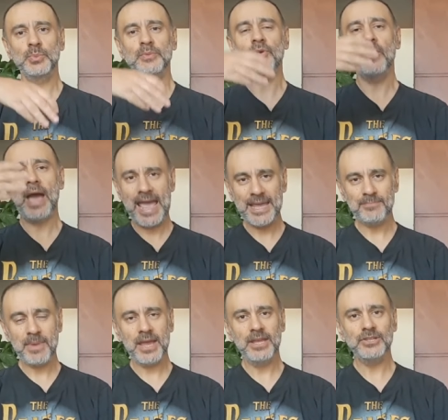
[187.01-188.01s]
We've got A
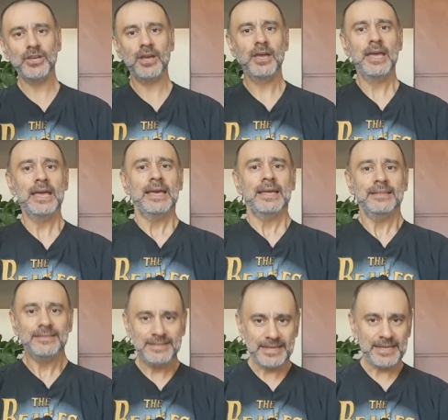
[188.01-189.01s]
major,
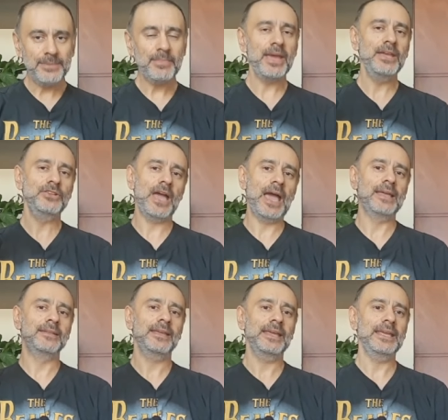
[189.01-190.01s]
D major,
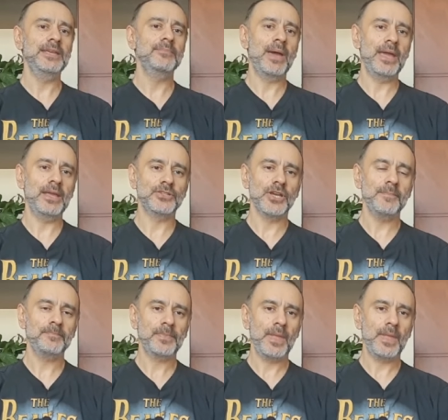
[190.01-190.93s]
and E major,